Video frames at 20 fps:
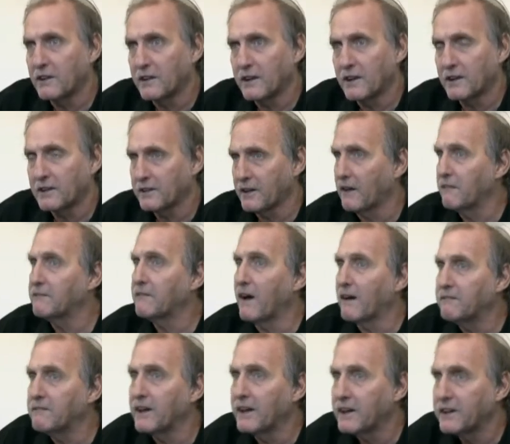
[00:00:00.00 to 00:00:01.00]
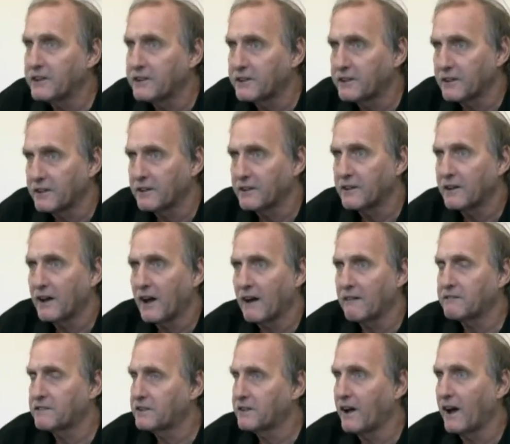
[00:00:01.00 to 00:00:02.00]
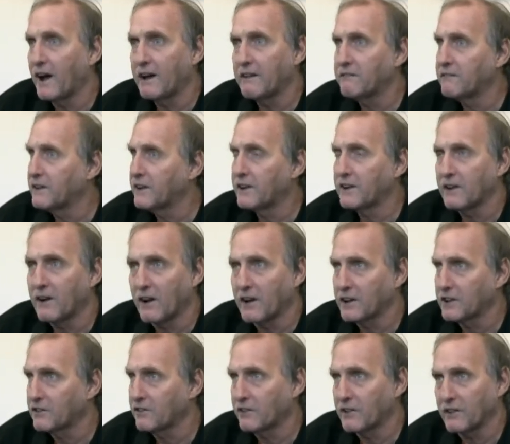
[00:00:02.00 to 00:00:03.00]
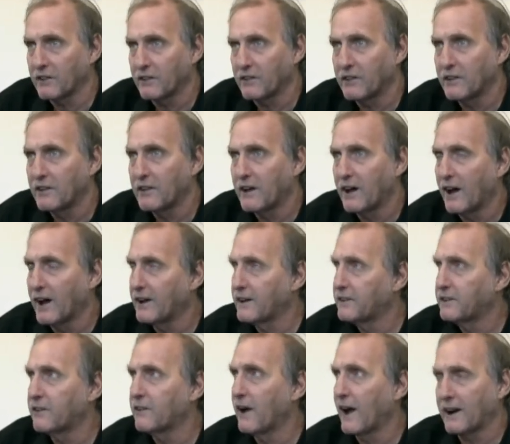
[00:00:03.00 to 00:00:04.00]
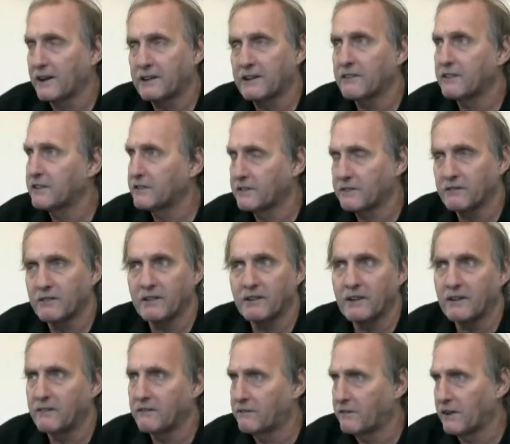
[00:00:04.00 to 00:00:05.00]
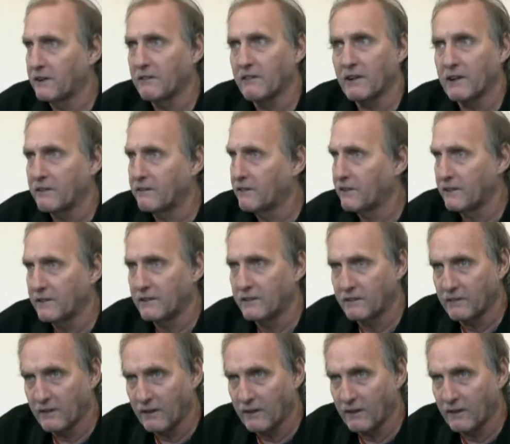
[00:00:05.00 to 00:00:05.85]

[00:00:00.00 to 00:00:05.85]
Because I'm managing. I haven't been in a hospital. I do activities pretty well every